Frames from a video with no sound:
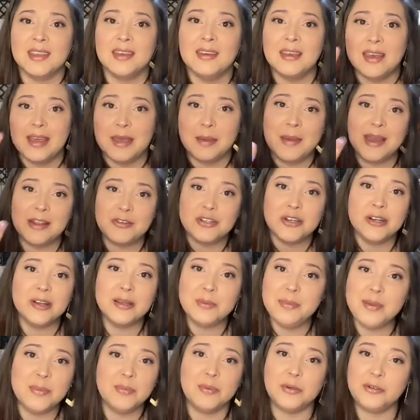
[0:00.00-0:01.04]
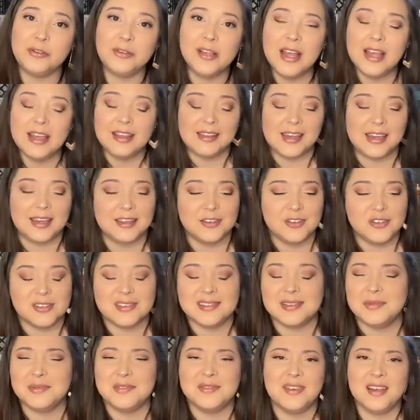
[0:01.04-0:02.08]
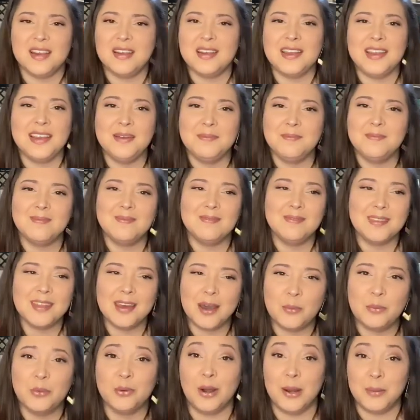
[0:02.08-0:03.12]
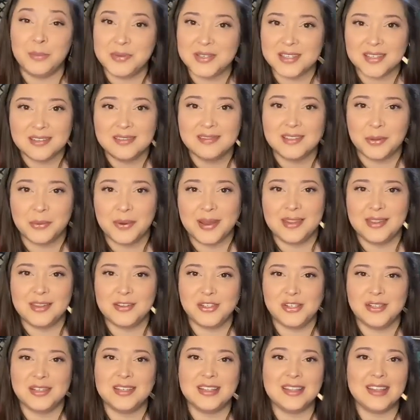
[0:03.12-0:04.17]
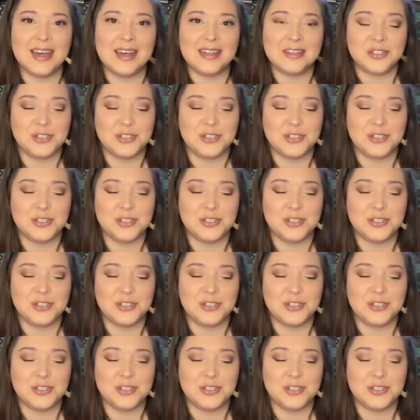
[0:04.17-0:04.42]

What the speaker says: imaginary people. Like, it was very abrupt the way that she did that.